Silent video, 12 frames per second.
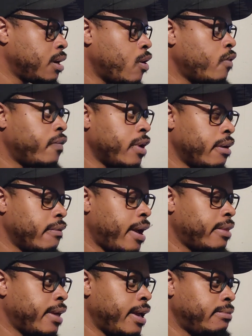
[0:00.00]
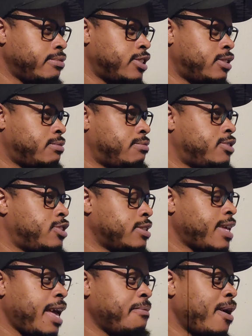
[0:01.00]
Go figure, right? They
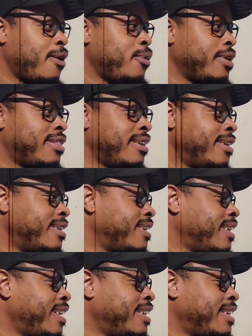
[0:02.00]
just came out with a